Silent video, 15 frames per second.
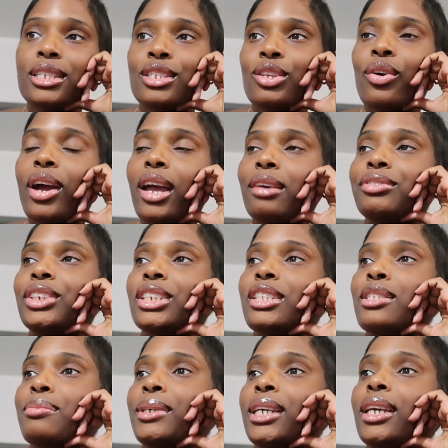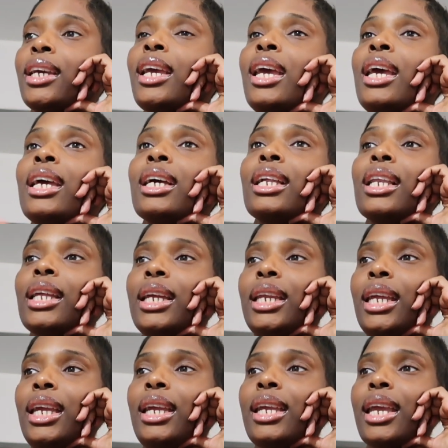So I have just been
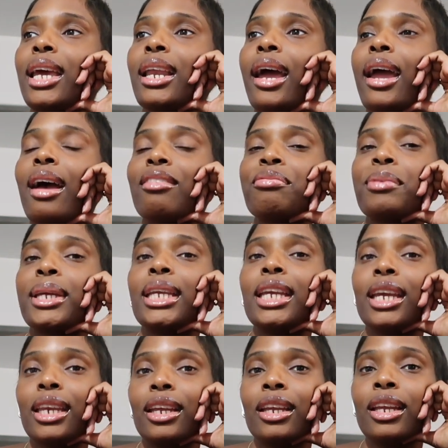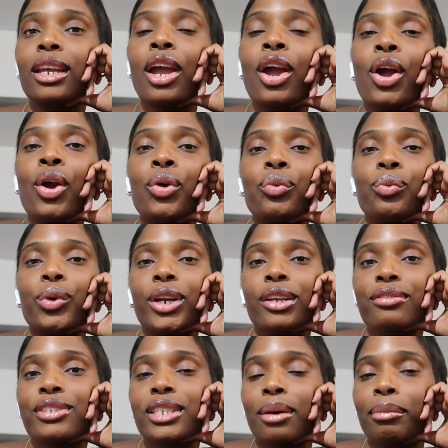cleaning, and I have been getting rid
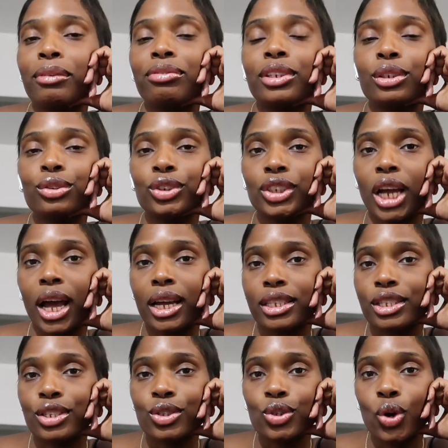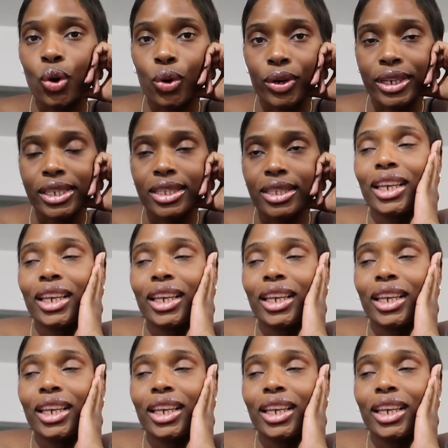of some of Little Sean's toys.